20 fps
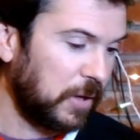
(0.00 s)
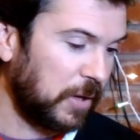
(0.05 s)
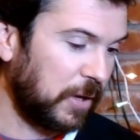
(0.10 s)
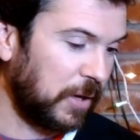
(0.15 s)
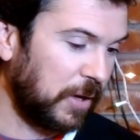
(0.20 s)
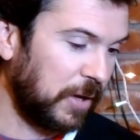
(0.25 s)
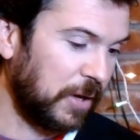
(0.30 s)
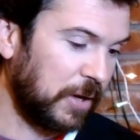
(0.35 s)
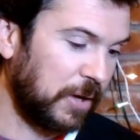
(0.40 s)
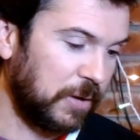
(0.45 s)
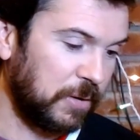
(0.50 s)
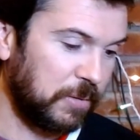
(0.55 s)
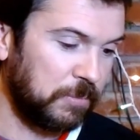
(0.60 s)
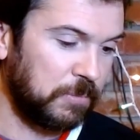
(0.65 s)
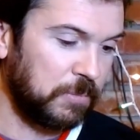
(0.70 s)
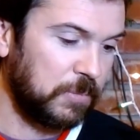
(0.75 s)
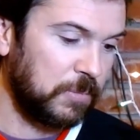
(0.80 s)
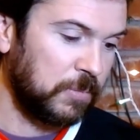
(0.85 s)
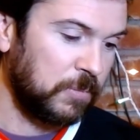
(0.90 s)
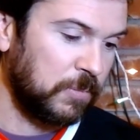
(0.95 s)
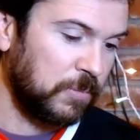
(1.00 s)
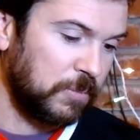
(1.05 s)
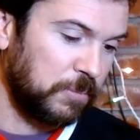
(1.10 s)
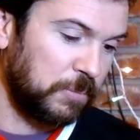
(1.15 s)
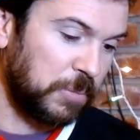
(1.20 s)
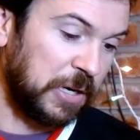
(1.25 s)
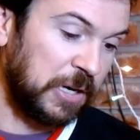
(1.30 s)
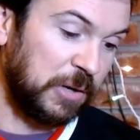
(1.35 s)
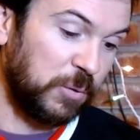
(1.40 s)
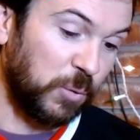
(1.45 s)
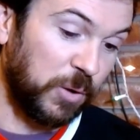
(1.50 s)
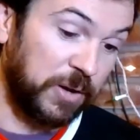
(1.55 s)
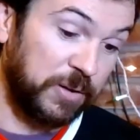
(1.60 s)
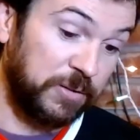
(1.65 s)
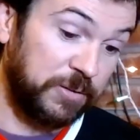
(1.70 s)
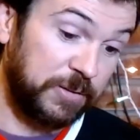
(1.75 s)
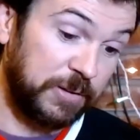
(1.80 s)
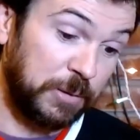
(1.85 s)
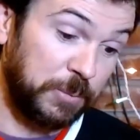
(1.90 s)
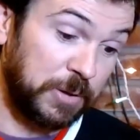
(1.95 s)
But
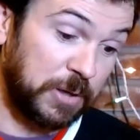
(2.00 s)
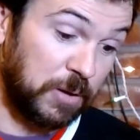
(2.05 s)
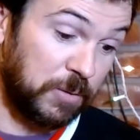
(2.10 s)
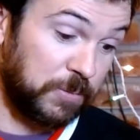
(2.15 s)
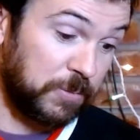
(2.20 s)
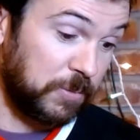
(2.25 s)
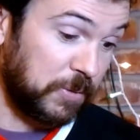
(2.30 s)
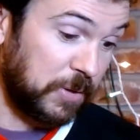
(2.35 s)
anyways, here we go.